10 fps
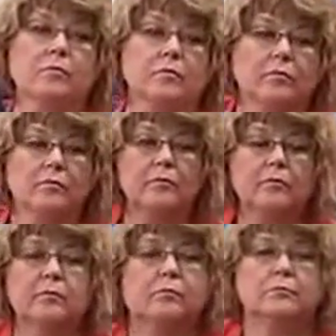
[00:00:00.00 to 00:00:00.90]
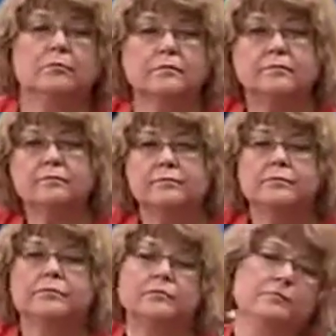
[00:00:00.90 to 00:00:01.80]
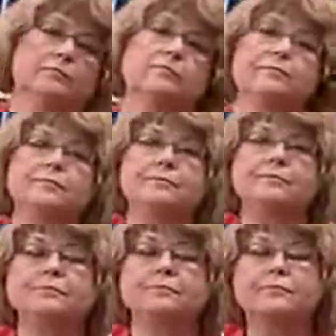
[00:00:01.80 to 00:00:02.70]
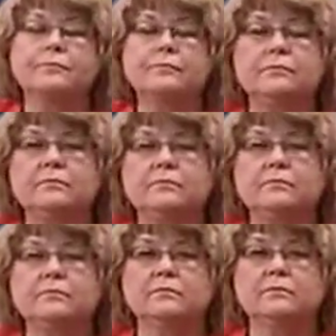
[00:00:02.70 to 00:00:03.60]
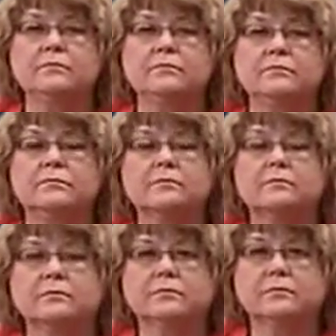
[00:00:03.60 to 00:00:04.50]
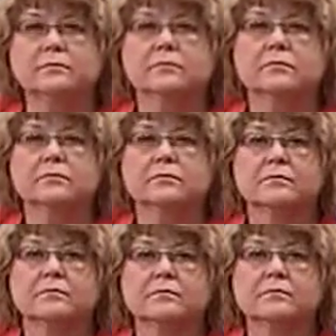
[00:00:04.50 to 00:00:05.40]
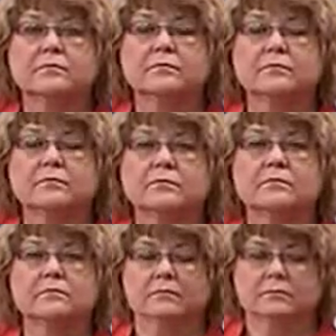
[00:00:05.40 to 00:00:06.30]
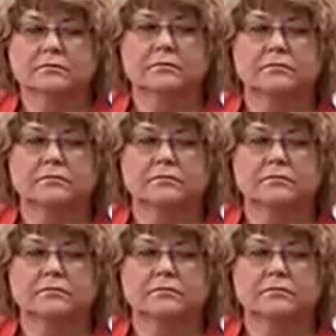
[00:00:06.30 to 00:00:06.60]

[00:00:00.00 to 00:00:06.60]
This person isn't speaking.